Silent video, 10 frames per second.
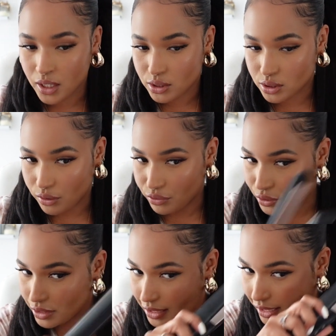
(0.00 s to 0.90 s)
so if you
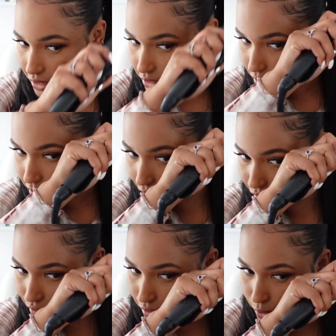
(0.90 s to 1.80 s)
want to like just
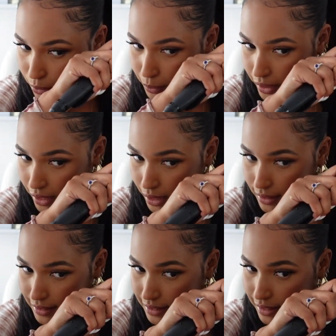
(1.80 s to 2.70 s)
have a little bit
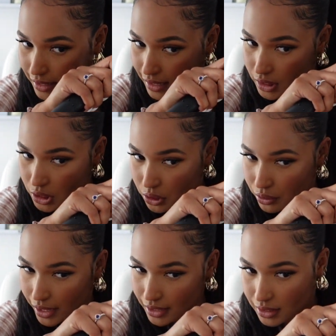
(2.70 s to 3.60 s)
sleek
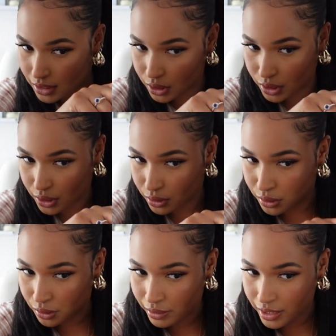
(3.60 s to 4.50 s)
straight and you can
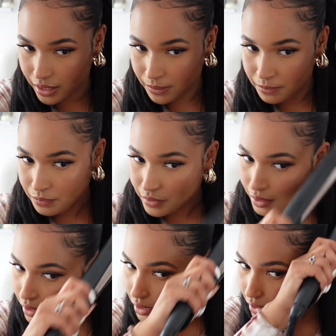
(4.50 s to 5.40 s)
do it
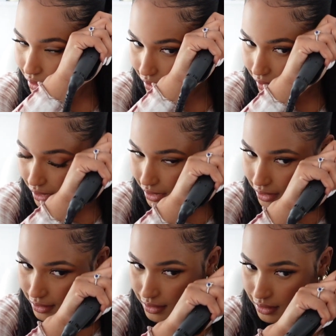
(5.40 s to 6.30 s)

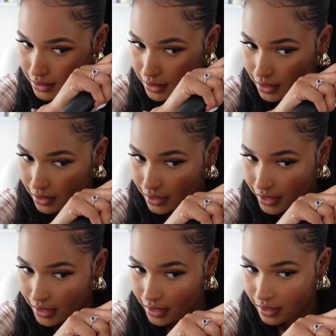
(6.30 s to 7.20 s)
I just
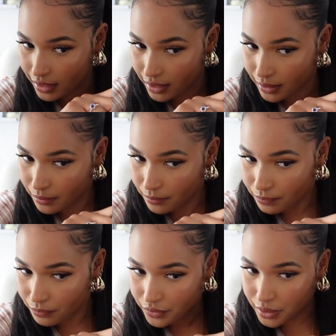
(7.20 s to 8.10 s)
like it
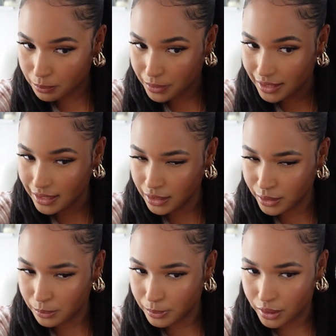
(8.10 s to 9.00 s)
to be a
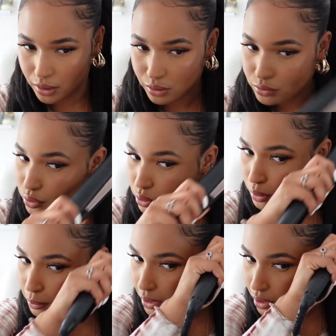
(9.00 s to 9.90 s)
little bit not too
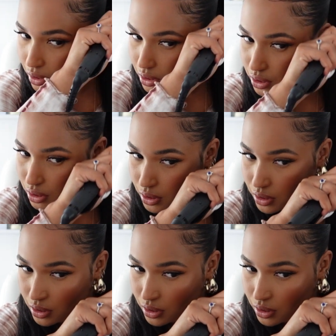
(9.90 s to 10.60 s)
much